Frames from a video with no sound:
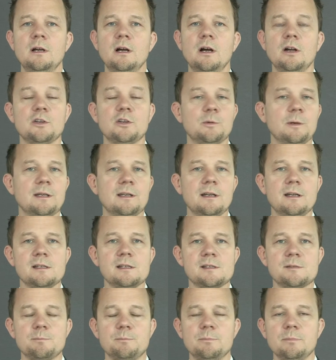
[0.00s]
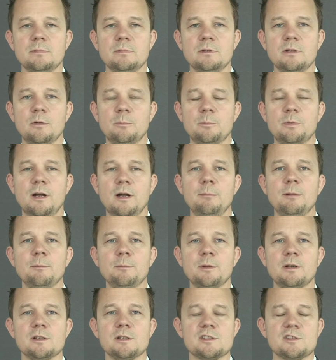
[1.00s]
On Twitter, it's no problem
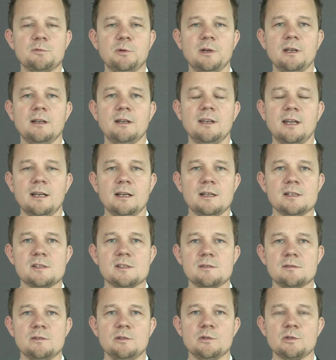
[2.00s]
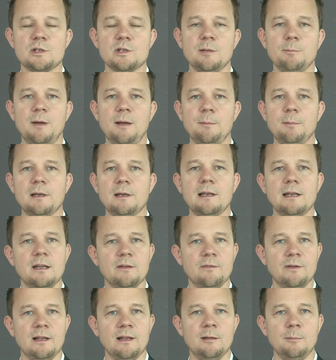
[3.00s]
because Twitter data is usually publicly
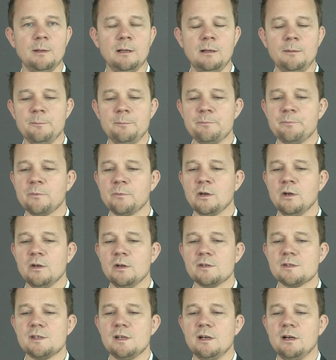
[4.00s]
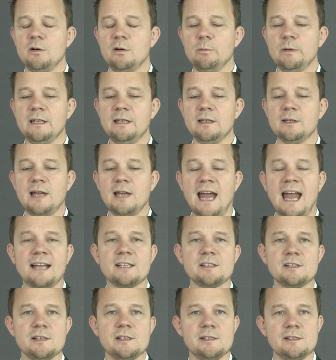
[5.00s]
available. So we need
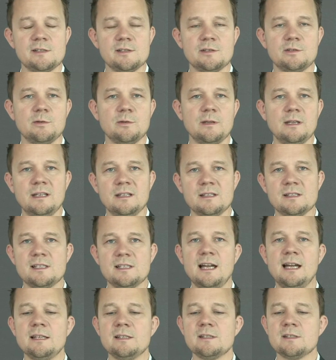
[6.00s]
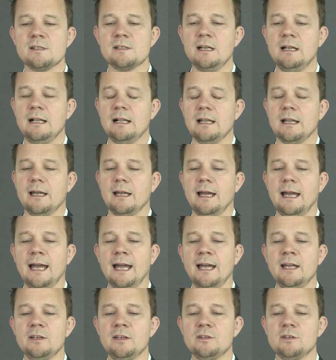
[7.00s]
access to the insights,
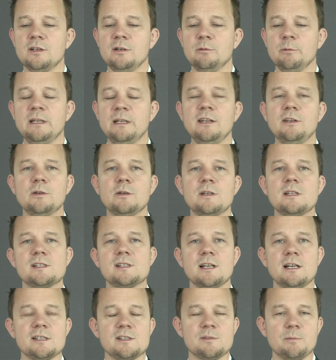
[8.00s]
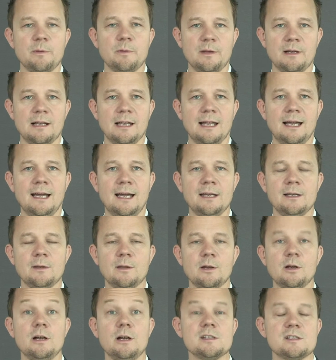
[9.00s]
and we need to discuss with the client
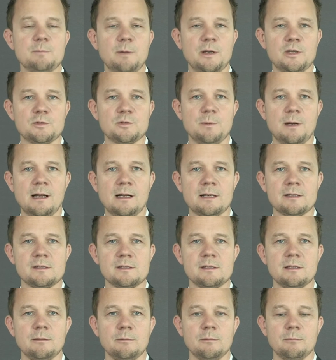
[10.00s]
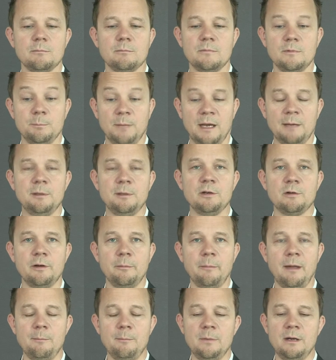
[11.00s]
the cost benchmarks. Maybe you
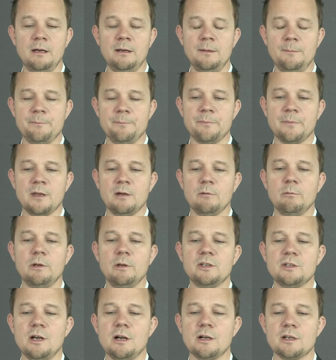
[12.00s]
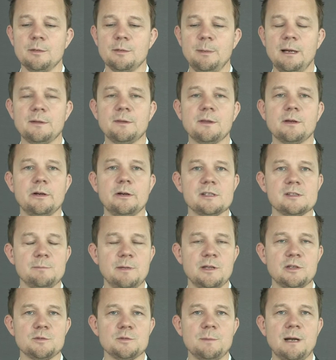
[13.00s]
remember we talked about the cost
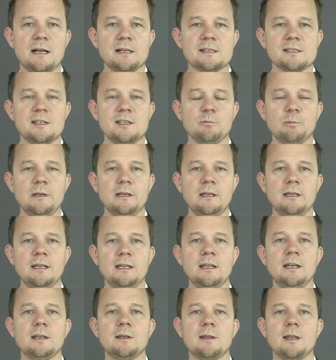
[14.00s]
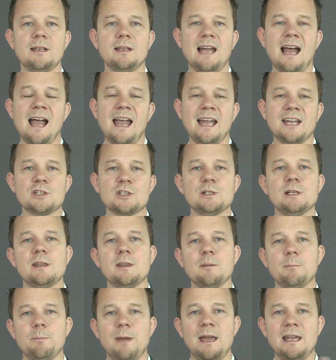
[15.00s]
benchmarks that we needed that are actually
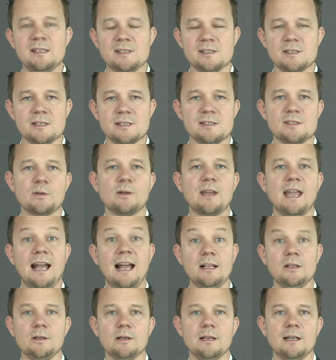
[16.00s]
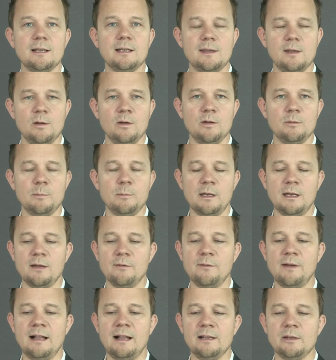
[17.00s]
the basis to calculate the earned media
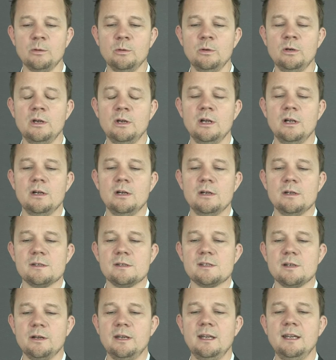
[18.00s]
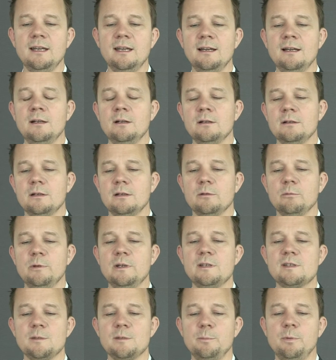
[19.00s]
value. So here we
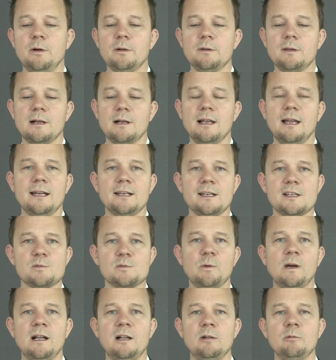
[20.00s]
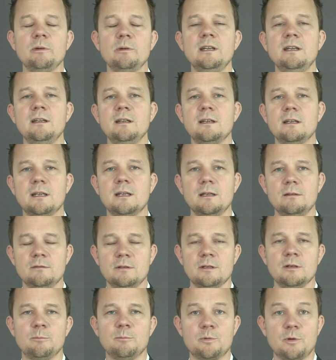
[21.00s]
support the client as well. We
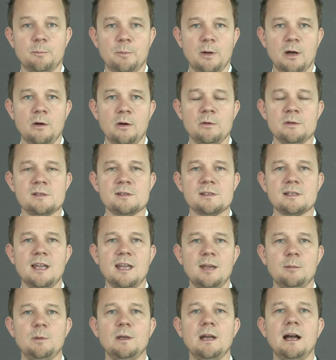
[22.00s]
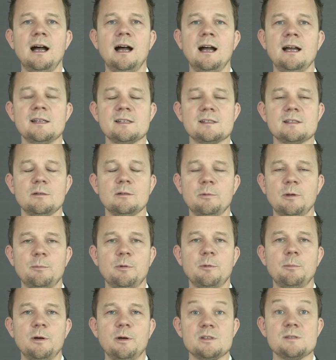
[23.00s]
propose KPIs, we
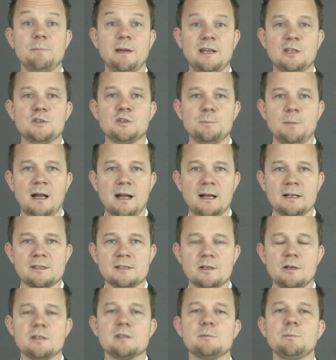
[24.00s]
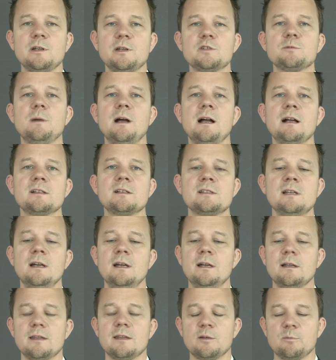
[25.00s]
propose benchmarks, cost benchmarks
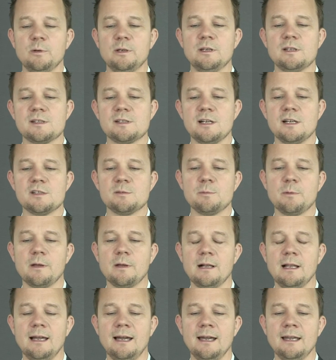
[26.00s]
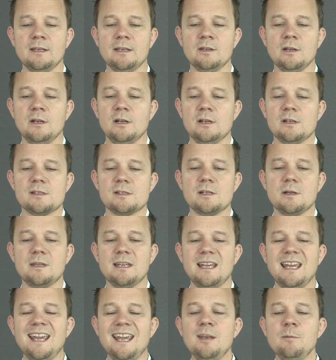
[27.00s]
that we discuss with the client. So
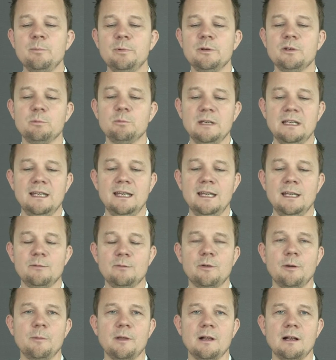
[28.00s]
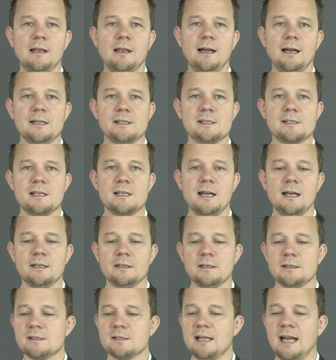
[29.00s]
the input we need from the client side
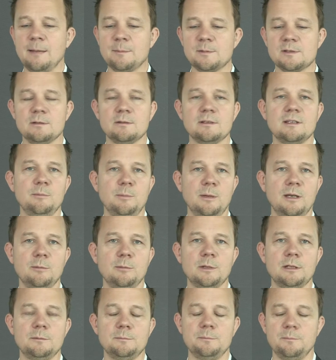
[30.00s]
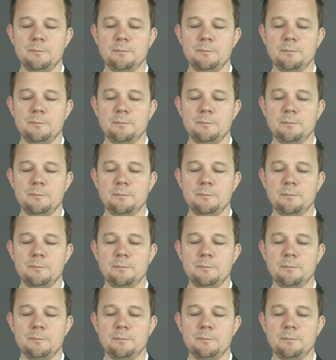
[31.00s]
is absolutely minimal.